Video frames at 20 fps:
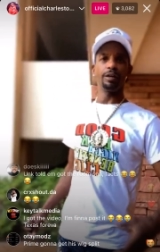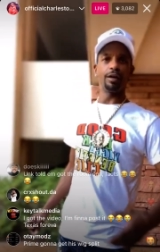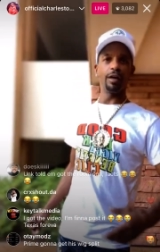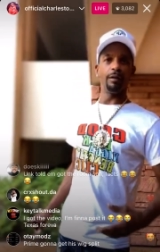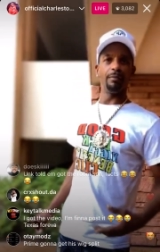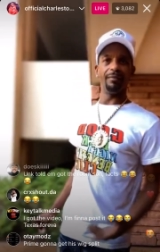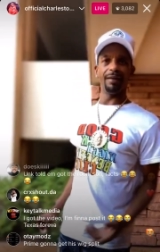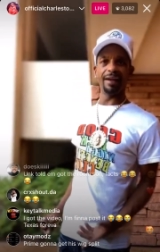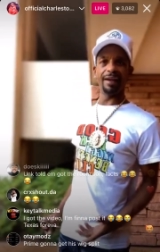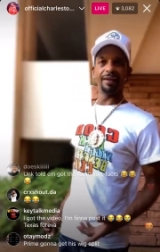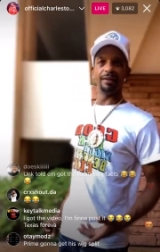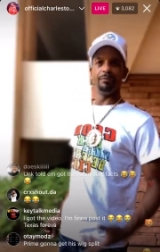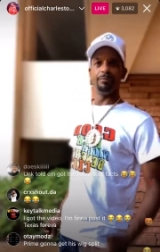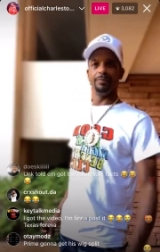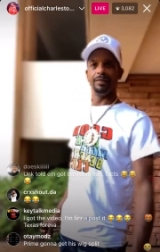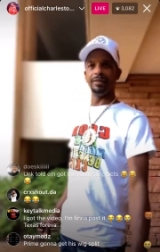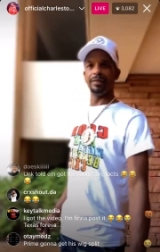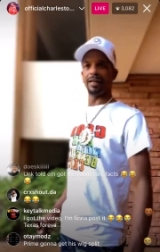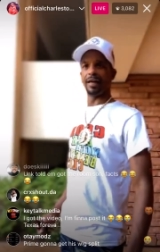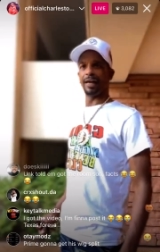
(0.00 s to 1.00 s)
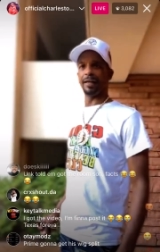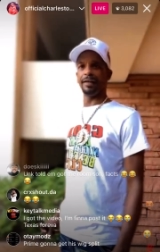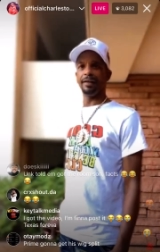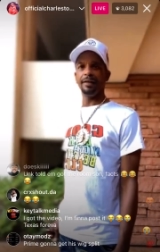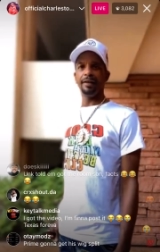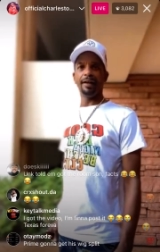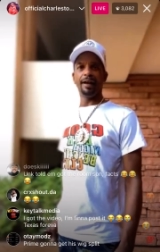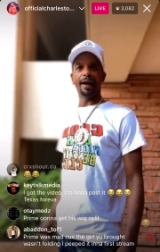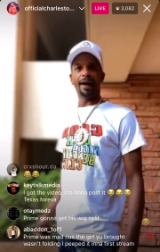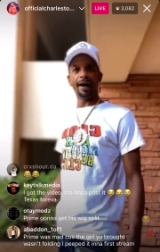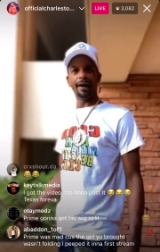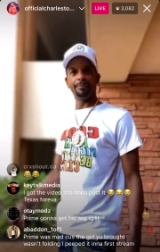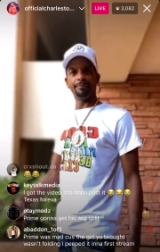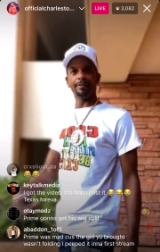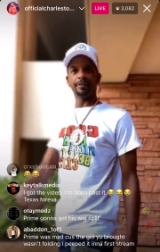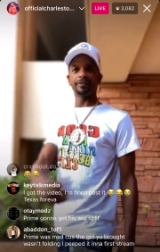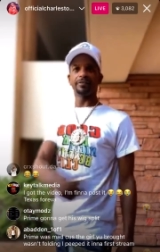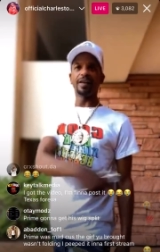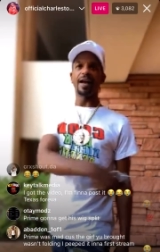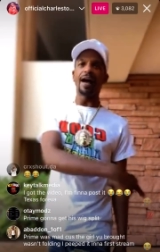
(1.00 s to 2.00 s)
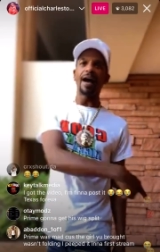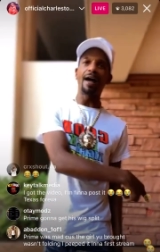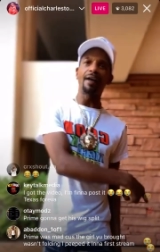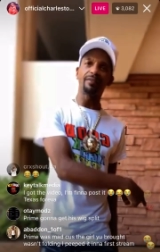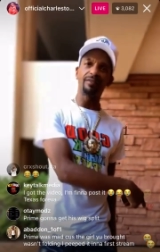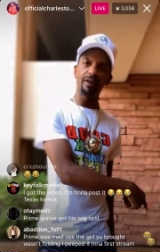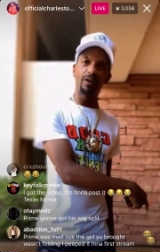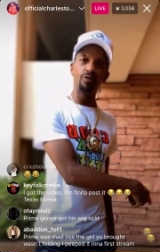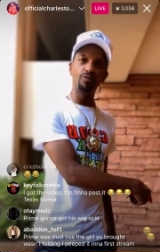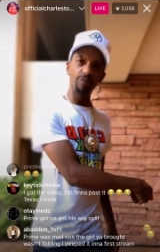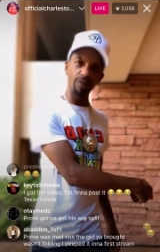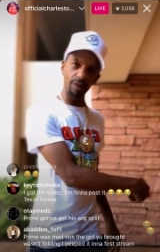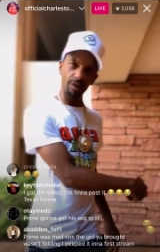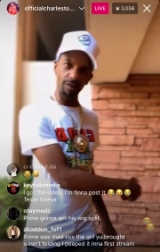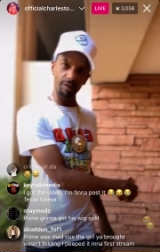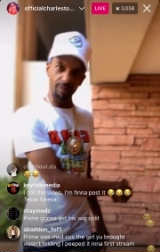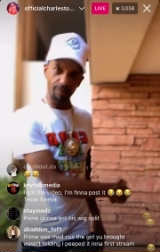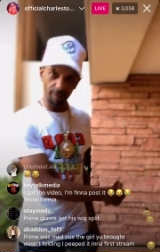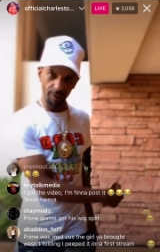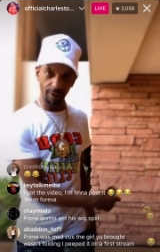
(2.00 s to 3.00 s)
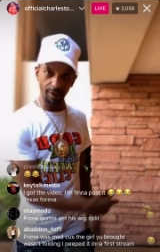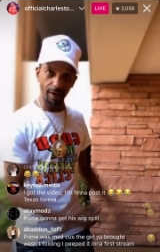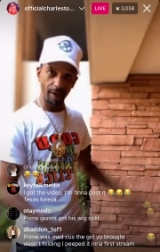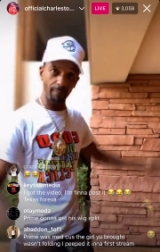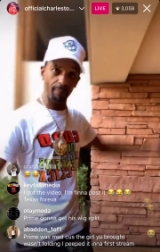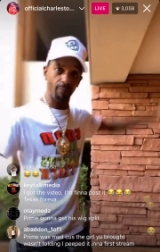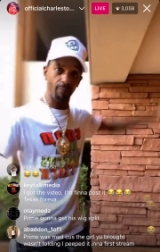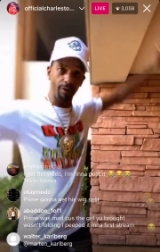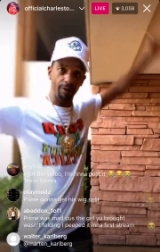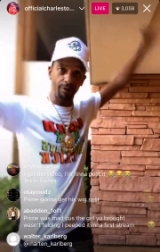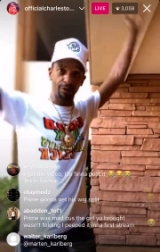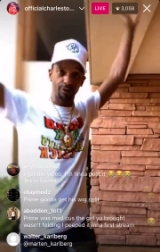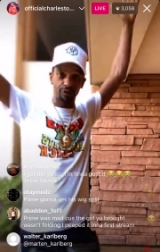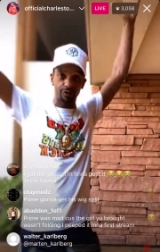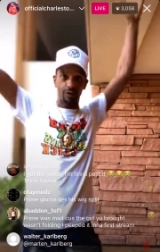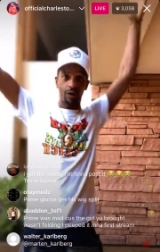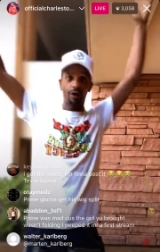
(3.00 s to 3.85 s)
come hounding me like I'm the sideshow nigga and I'm one of the